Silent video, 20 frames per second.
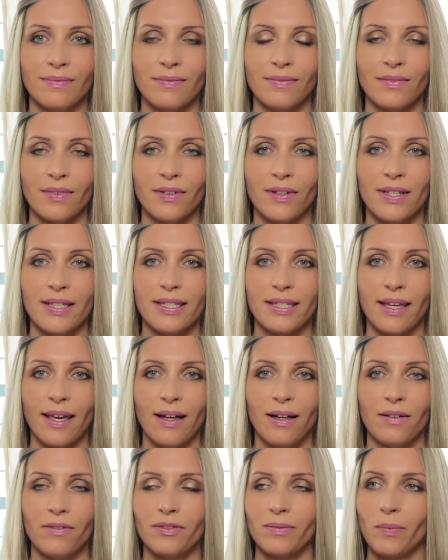On a
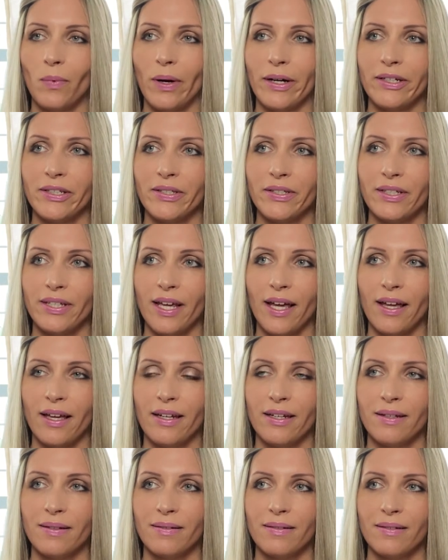scale from 1 to
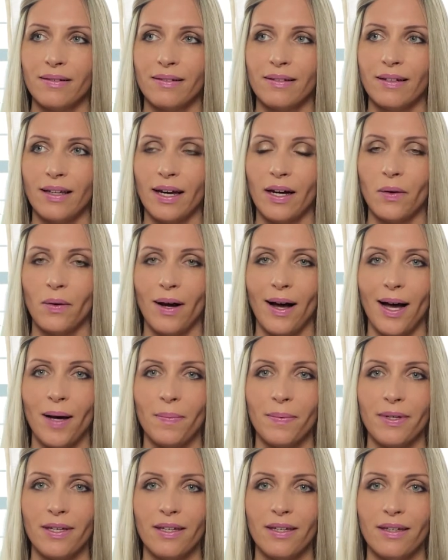10, how
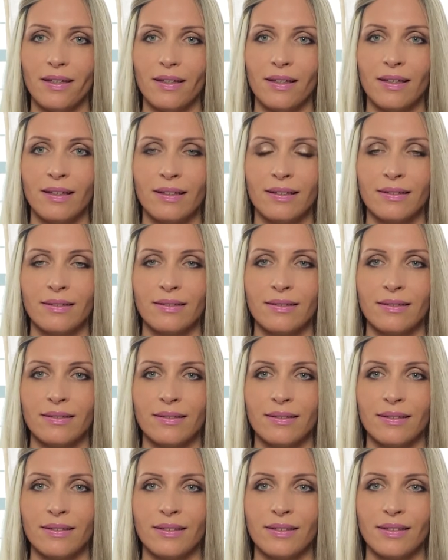happy
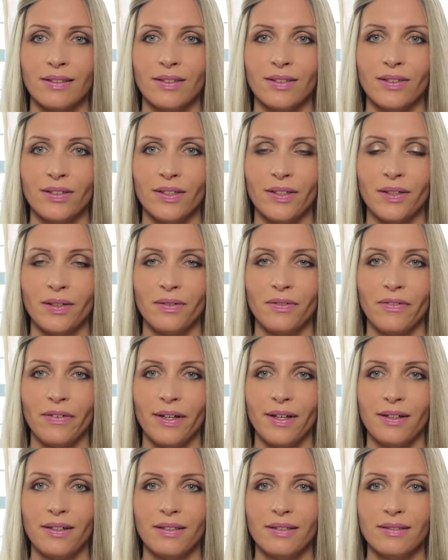do you
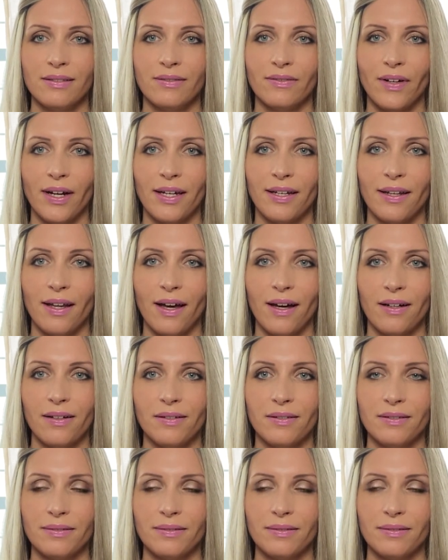feel right now?